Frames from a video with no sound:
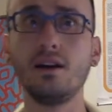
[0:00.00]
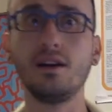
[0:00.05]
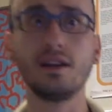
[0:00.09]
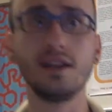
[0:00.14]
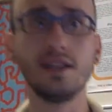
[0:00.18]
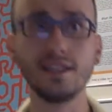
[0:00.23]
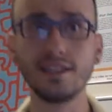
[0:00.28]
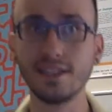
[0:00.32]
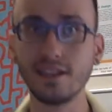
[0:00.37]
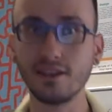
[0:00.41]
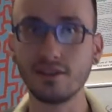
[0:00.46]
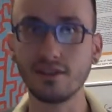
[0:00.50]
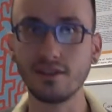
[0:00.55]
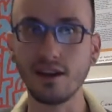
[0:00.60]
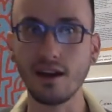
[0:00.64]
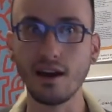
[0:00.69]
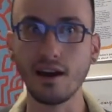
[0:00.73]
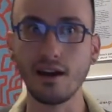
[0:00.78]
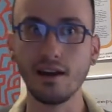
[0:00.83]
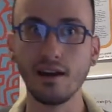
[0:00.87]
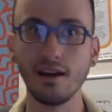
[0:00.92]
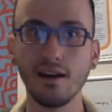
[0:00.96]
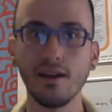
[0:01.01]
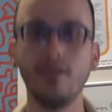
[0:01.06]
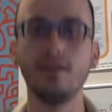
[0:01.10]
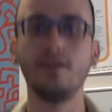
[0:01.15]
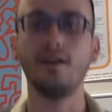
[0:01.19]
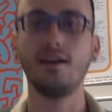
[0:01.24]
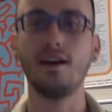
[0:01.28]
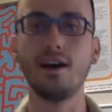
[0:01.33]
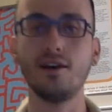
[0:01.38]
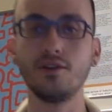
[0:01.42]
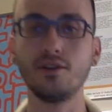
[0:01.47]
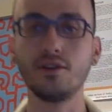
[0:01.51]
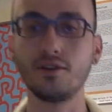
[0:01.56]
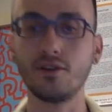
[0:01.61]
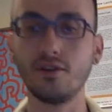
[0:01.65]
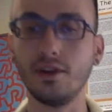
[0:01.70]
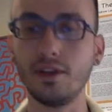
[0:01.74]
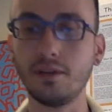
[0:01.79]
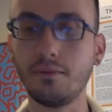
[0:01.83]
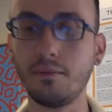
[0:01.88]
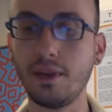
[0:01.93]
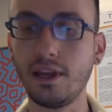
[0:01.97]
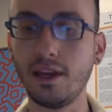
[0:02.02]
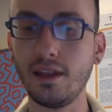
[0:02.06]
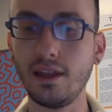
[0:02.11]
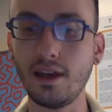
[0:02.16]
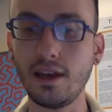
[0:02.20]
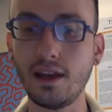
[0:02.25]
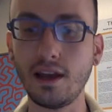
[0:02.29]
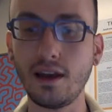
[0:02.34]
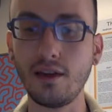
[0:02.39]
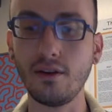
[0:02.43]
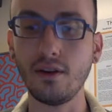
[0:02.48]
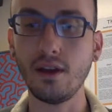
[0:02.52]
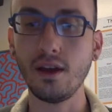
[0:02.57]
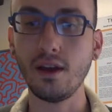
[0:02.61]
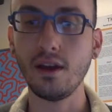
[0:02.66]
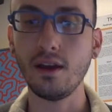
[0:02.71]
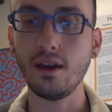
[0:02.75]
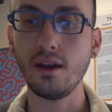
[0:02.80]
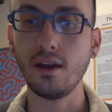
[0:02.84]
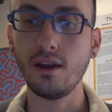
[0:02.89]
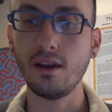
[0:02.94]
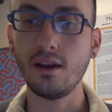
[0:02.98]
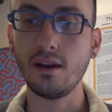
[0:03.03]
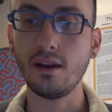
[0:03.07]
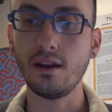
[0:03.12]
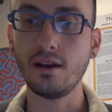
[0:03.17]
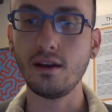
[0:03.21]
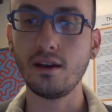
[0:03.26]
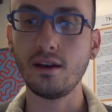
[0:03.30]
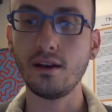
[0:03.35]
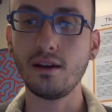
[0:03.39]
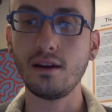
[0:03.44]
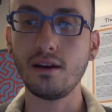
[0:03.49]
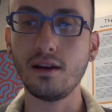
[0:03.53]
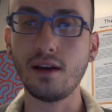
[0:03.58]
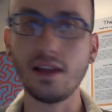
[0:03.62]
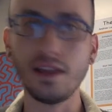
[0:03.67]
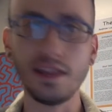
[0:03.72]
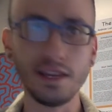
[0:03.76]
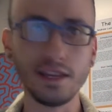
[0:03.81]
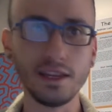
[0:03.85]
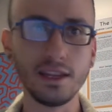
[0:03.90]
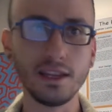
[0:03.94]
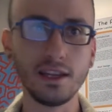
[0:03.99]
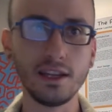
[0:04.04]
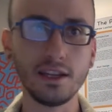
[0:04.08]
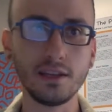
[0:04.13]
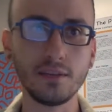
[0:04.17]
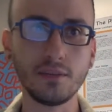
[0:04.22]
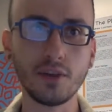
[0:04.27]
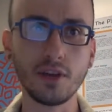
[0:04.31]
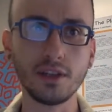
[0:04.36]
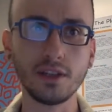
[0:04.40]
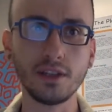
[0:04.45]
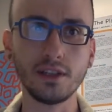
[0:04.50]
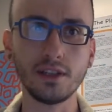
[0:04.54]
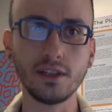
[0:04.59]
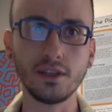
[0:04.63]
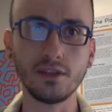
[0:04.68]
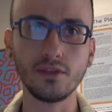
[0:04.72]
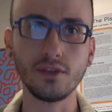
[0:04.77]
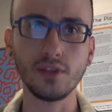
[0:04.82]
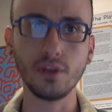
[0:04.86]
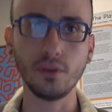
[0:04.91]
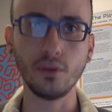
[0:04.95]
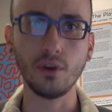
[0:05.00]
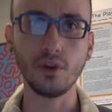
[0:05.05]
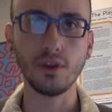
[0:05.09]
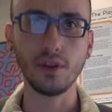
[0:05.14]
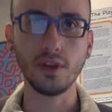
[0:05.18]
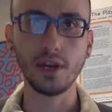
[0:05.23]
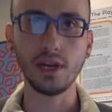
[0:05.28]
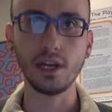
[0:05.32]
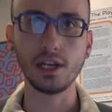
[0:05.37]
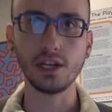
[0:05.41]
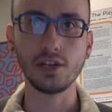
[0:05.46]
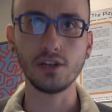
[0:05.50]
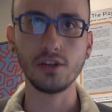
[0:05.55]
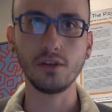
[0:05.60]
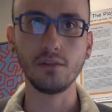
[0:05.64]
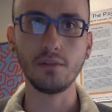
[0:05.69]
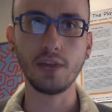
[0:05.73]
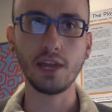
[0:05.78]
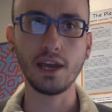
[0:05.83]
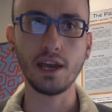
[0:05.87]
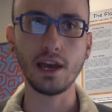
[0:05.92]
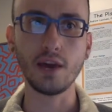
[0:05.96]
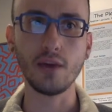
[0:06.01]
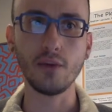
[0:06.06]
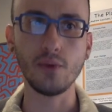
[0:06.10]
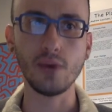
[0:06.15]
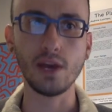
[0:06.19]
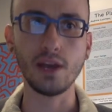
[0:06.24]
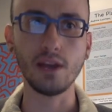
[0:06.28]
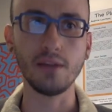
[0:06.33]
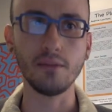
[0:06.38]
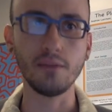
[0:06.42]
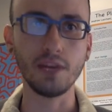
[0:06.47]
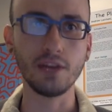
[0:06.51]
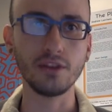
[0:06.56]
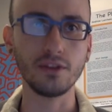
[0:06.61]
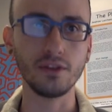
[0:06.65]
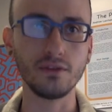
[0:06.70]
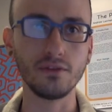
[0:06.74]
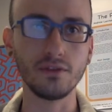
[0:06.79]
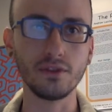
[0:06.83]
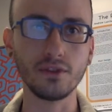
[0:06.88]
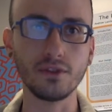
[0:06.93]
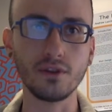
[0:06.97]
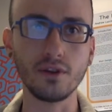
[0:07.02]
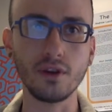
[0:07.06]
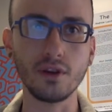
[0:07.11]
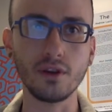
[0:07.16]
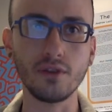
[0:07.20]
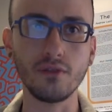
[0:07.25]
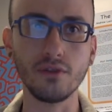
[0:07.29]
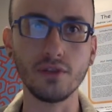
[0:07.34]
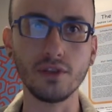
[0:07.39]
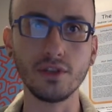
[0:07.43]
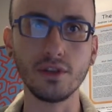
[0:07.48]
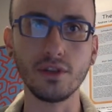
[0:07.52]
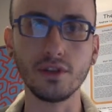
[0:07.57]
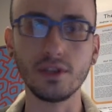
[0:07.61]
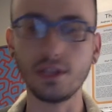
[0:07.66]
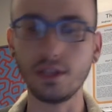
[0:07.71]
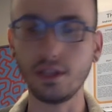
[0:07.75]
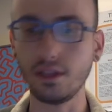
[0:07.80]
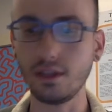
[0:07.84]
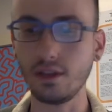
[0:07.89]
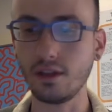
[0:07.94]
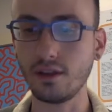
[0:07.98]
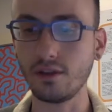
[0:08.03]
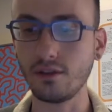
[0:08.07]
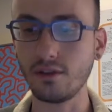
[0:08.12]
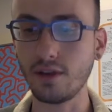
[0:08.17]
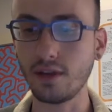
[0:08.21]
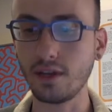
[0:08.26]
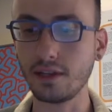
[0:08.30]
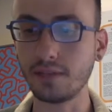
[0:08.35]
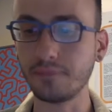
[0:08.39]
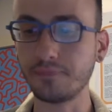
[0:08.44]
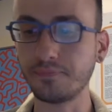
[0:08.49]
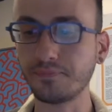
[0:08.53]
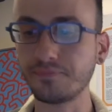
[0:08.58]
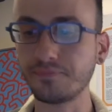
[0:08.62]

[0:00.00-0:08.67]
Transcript: consider that, how you're going to play that out. I think that it's a process that's really worth it, and it should play out well and make sure for stronger results at the other end.